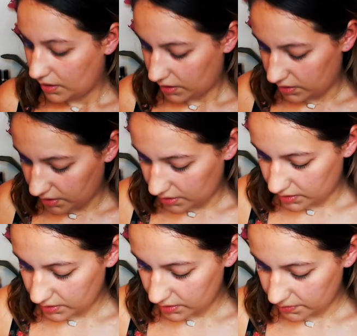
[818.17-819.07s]
And
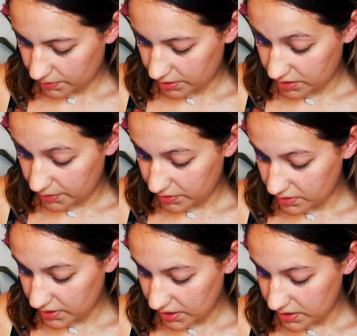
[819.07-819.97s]
then we're going to dip into
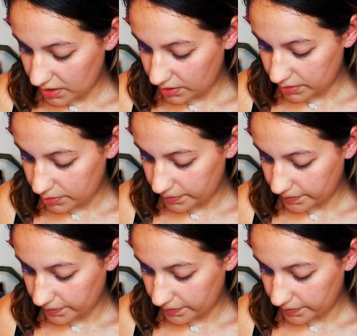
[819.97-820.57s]
that yellow.